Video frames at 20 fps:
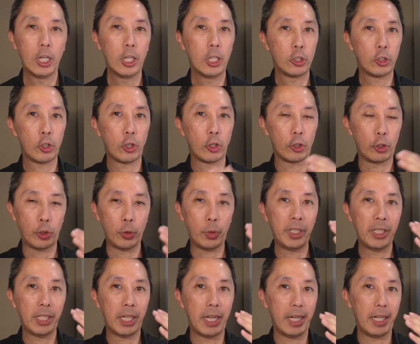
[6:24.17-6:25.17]
So you're
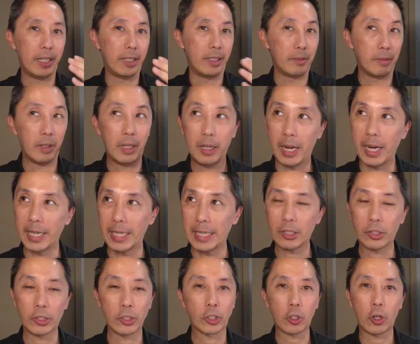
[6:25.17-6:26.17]
doing I
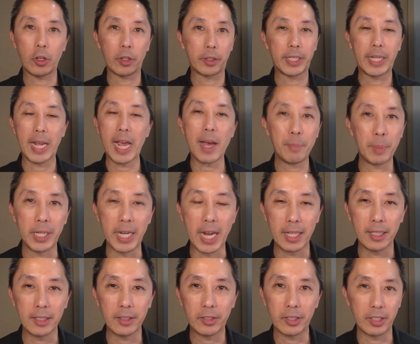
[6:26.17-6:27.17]
guess it's called gap
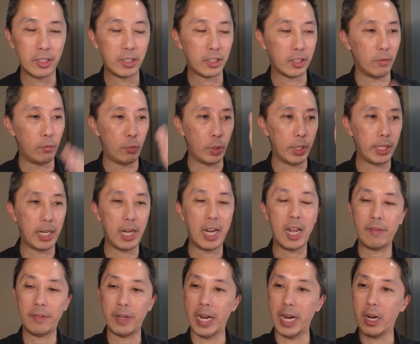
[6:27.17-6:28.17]
analysis of what they
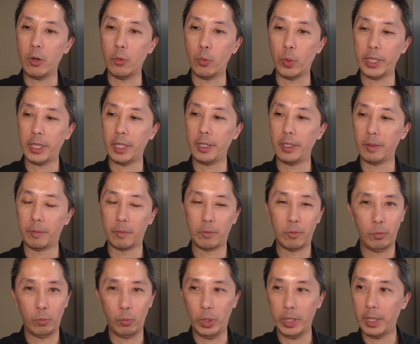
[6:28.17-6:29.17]
have now, what
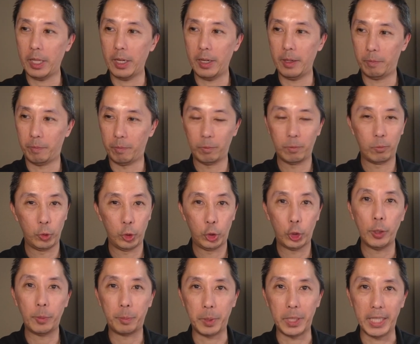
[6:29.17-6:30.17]
they
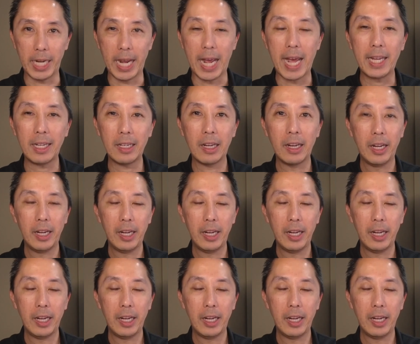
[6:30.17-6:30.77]
should be at,